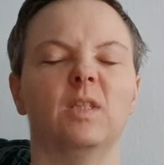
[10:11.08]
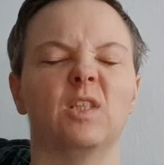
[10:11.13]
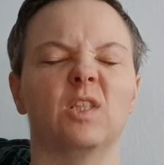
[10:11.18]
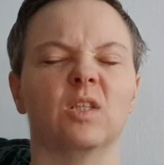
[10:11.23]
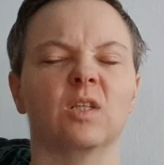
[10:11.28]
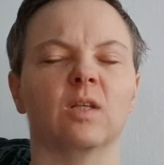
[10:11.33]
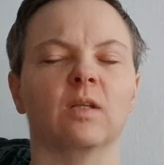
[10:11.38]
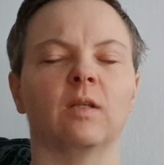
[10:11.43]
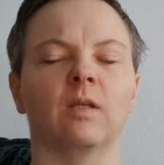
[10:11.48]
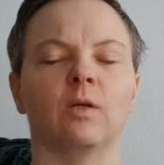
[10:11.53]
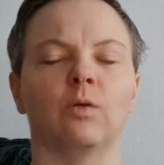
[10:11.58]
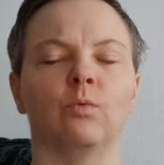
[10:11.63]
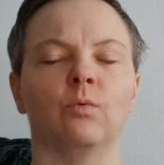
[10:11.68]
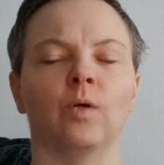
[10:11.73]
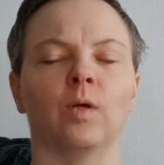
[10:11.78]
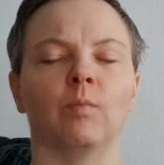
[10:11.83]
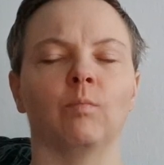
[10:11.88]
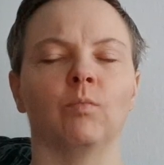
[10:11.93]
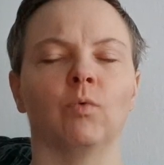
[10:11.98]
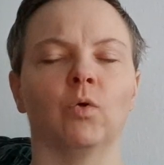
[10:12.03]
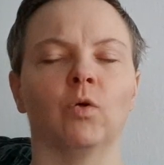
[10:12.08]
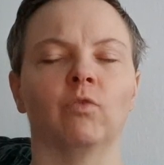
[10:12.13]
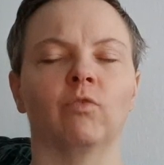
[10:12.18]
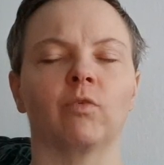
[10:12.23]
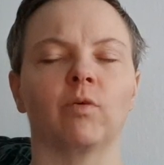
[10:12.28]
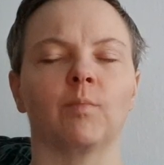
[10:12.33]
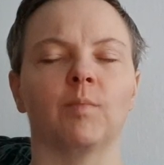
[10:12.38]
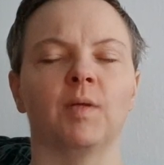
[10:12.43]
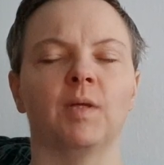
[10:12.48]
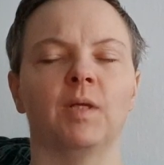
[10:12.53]
It's gonna take one more
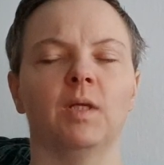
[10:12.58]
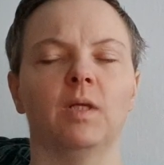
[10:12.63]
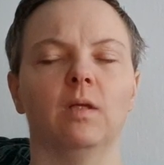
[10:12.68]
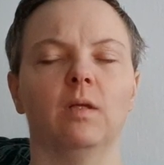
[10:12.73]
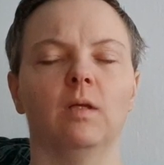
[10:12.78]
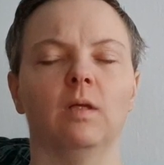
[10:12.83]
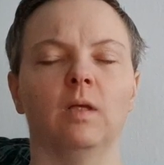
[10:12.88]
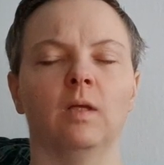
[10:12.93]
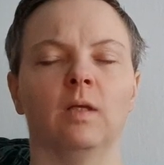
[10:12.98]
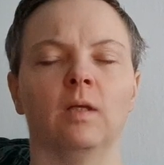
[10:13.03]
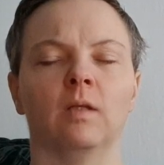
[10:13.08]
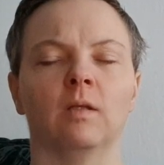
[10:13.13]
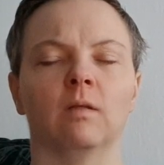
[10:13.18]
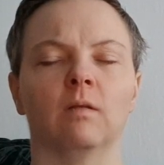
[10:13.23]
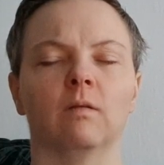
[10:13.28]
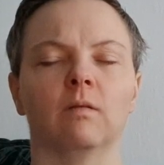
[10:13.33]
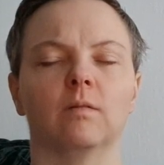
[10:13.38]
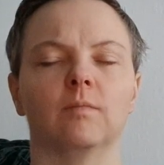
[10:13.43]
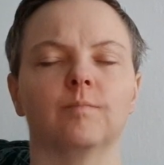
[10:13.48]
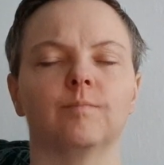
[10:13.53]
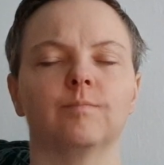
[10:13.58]
for me. In.